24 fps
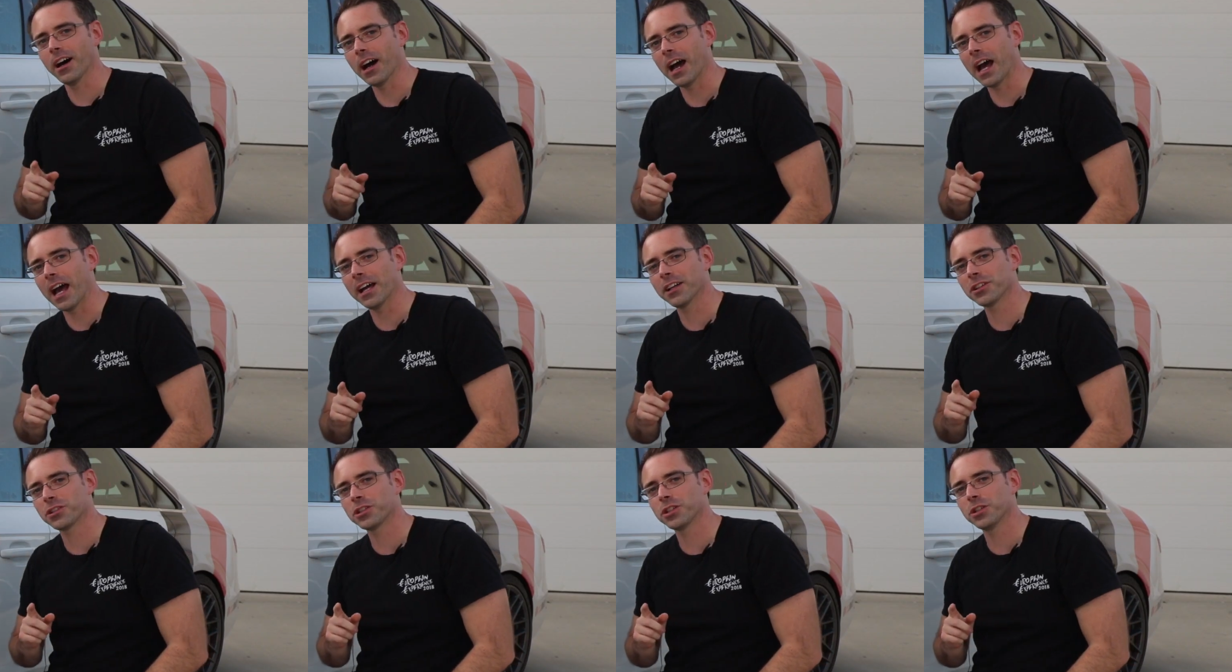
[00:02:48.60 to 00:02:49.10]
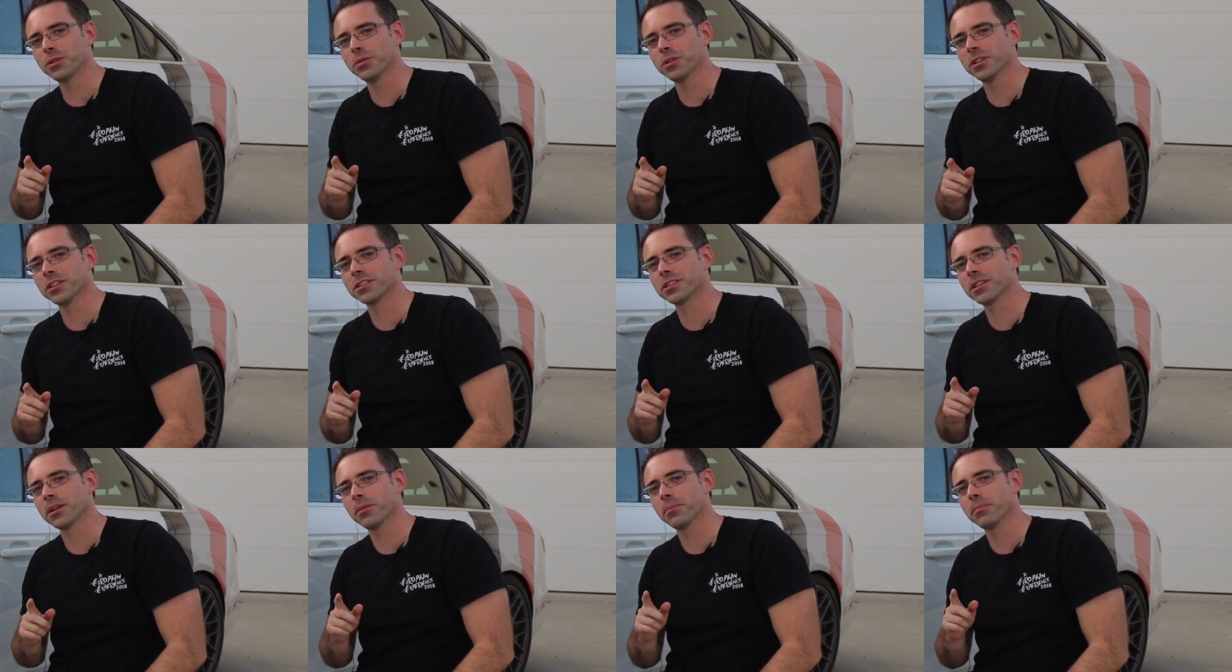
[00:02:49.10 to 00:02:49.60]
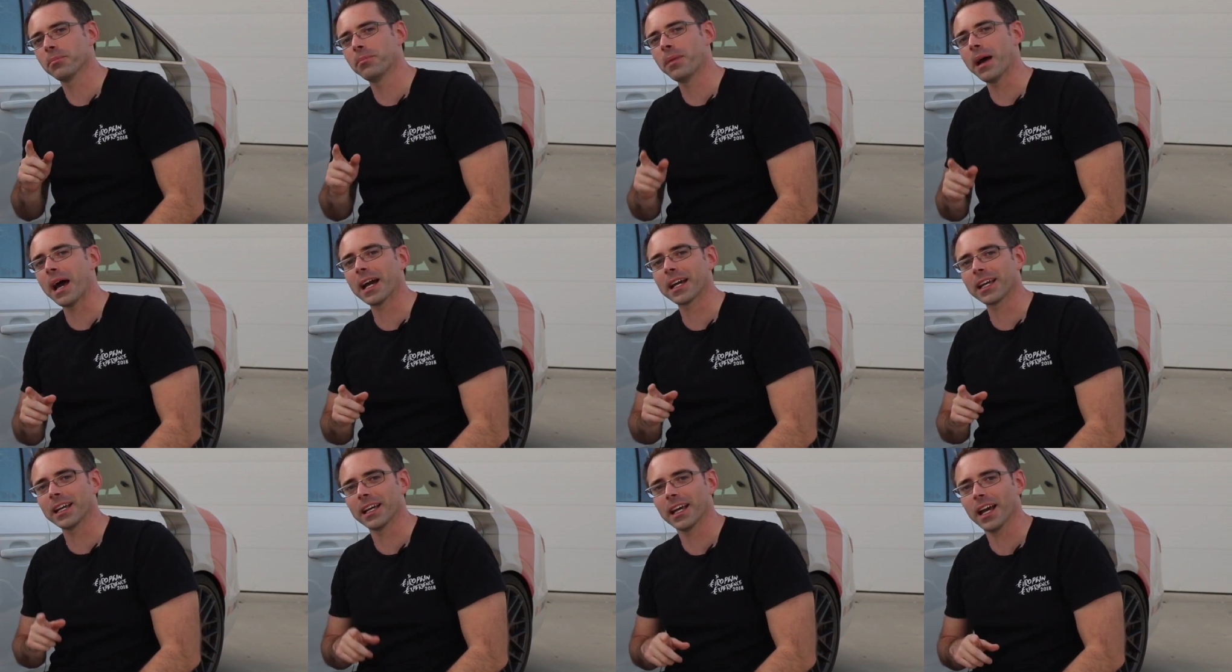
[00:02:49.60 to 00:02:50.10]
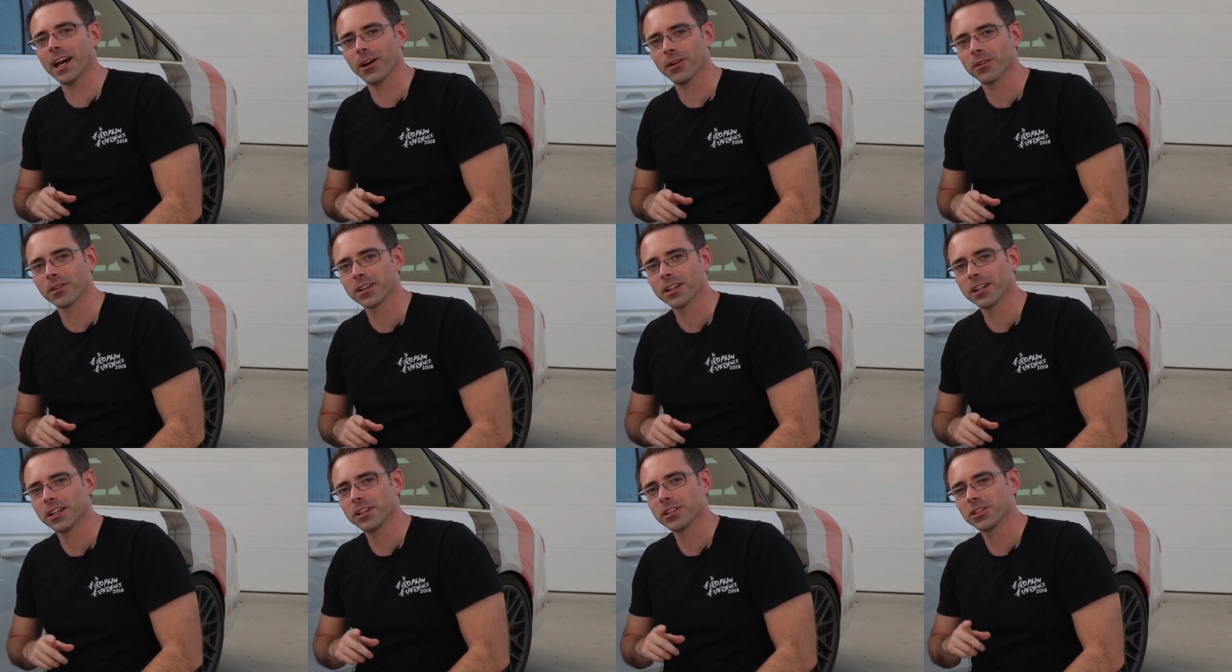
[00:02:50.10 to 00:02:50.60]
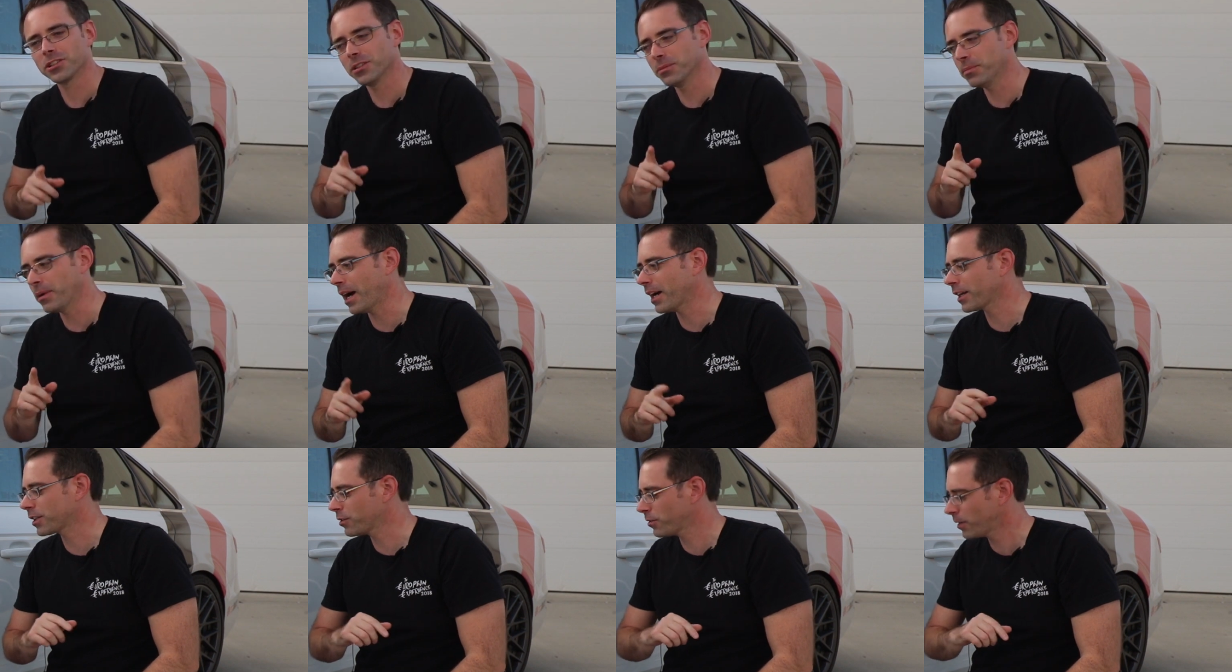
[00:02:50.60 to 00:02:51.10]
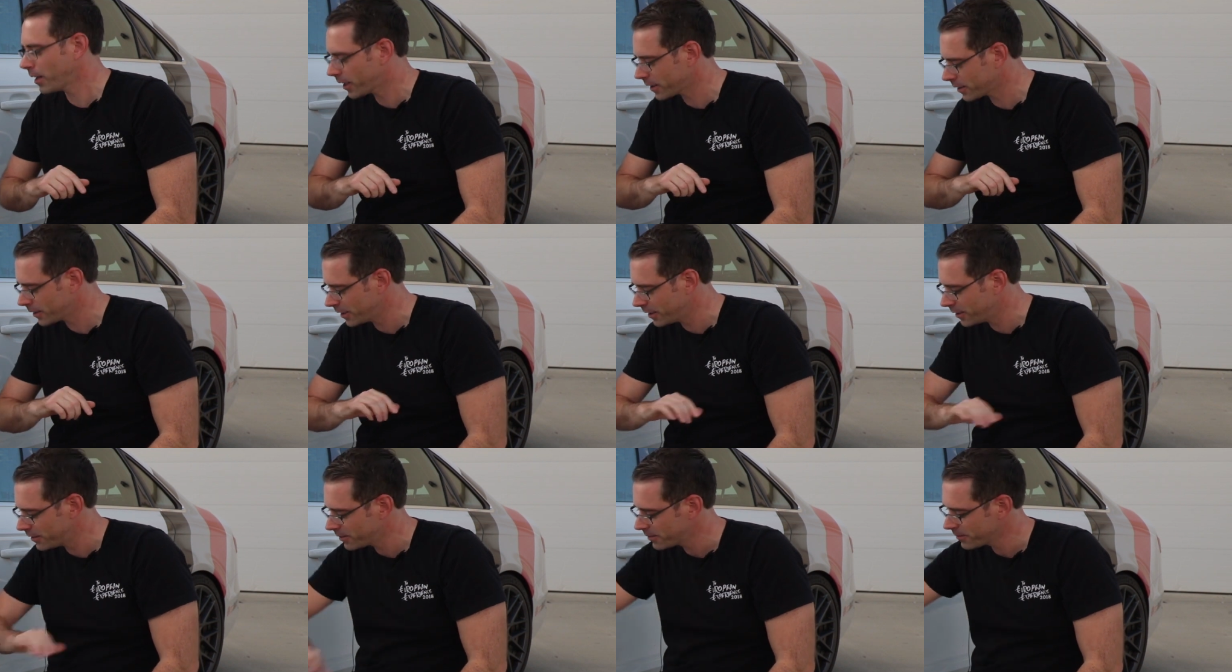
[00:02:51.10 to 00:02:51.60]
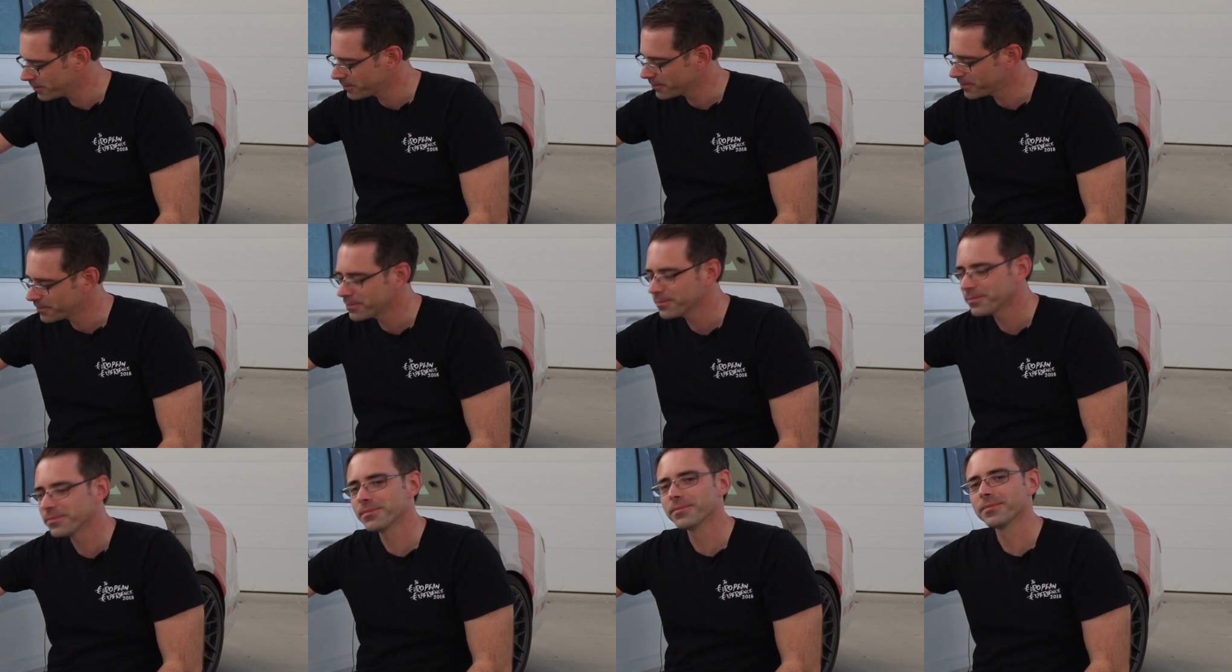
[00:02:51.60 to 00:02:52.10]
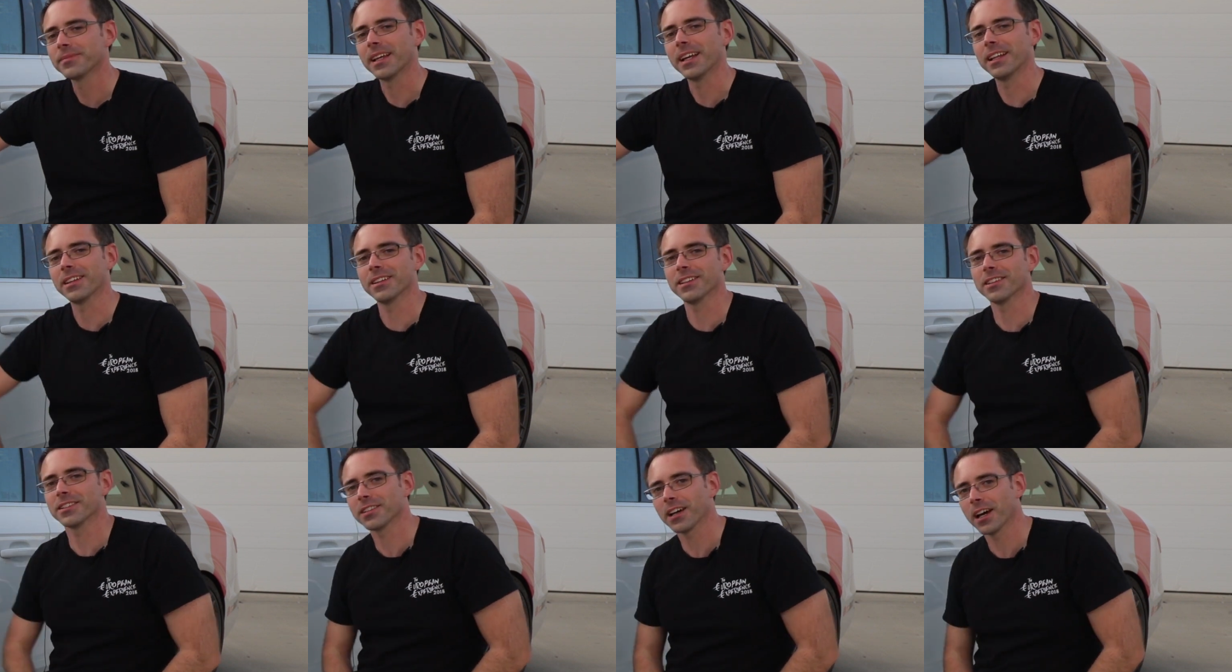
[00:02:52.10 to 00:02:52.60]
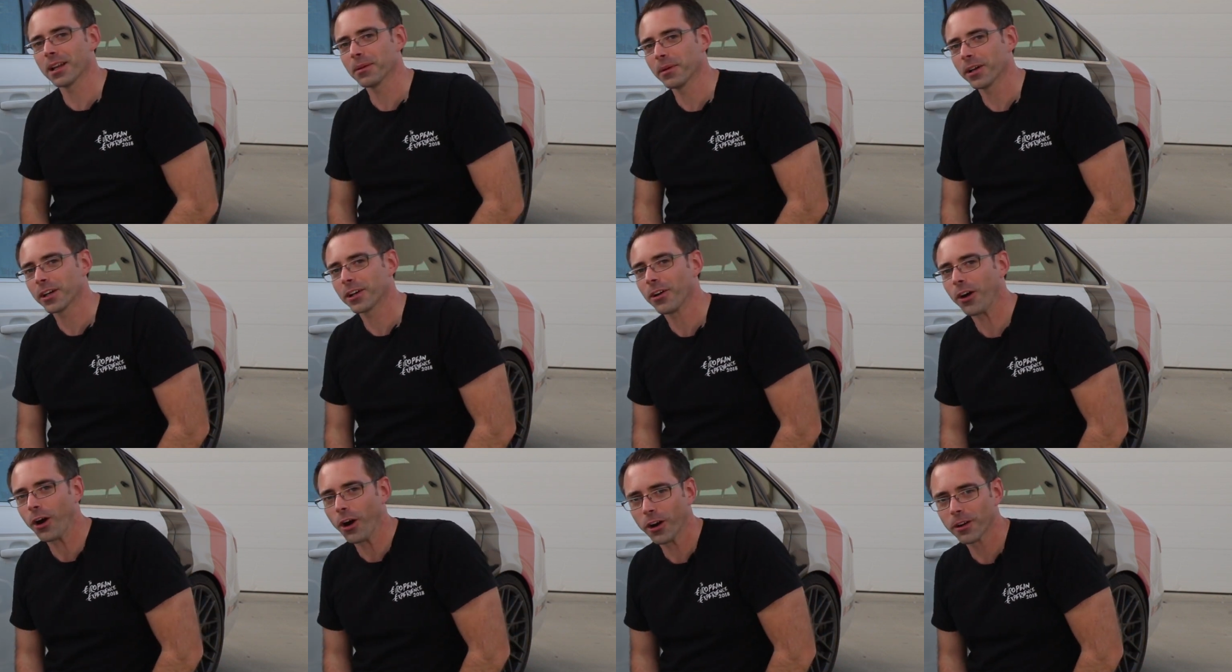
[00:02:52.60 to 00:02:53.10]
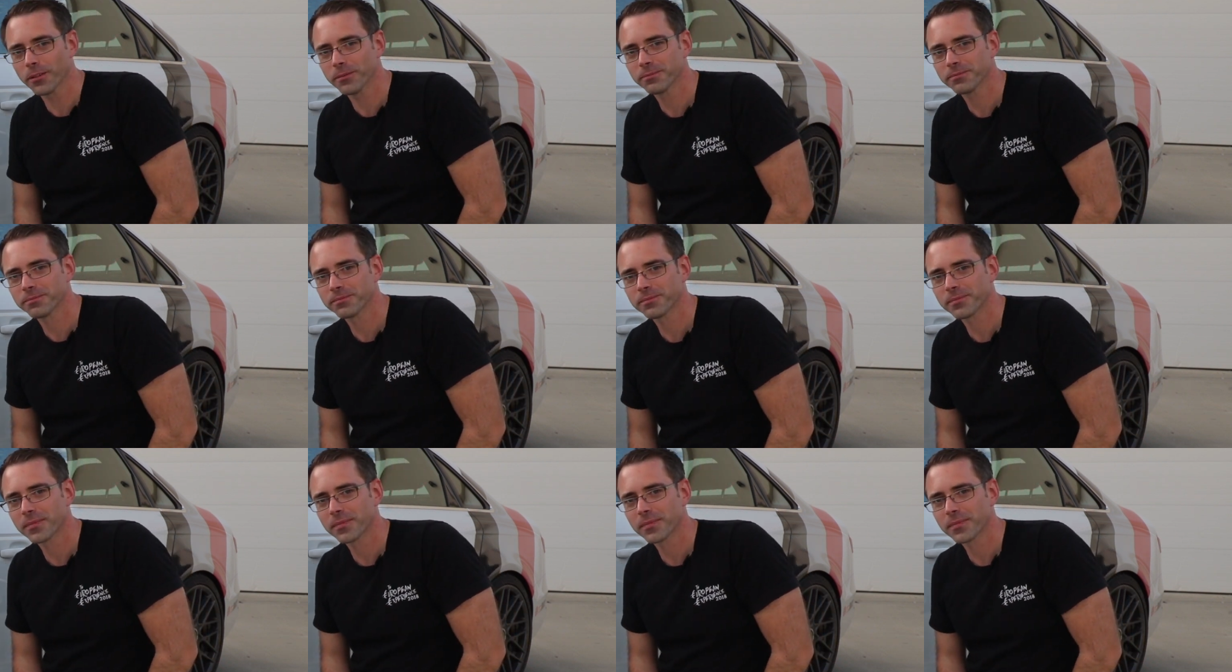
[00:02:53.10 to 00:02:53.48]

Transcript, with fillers: as she was backing out, she backed directly into the side of my car.